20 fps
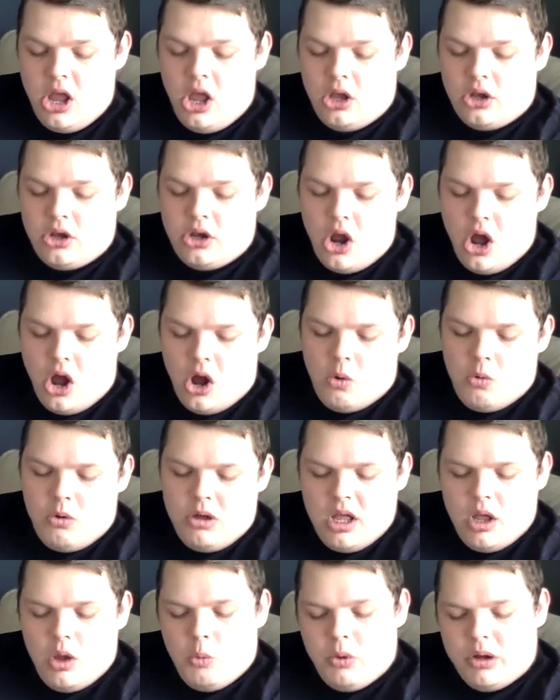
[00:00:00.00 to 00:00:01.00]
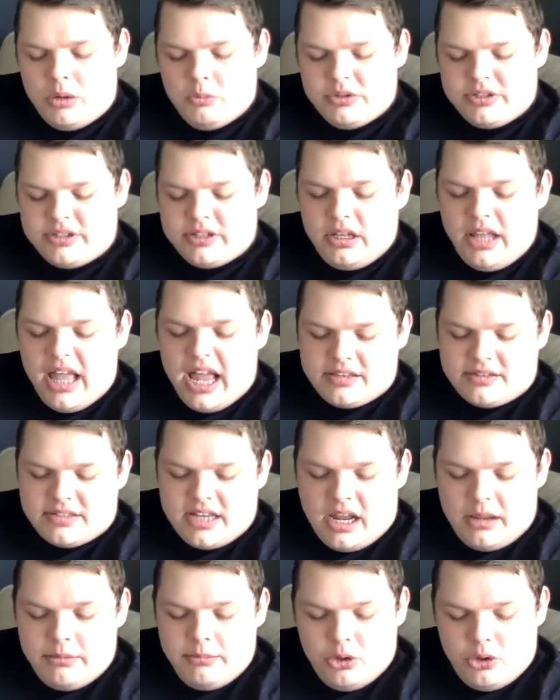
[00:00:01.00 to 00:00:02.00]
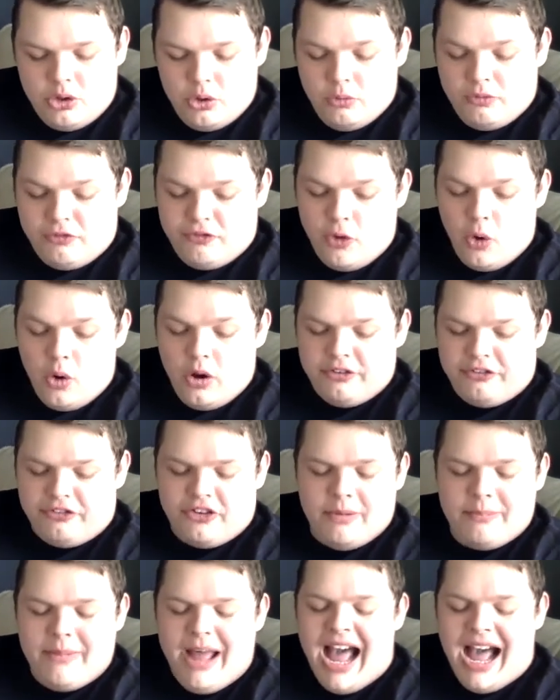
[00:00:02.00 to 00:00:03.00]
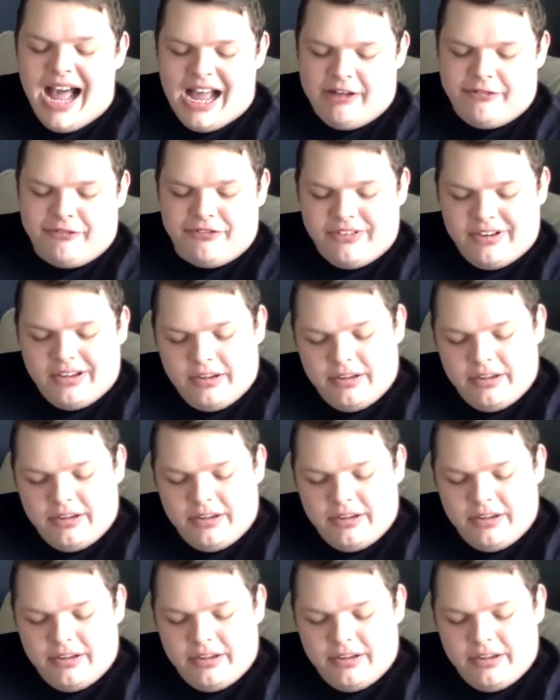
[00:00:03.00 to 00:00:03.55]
"No. When was the last time you knew fore from aft?"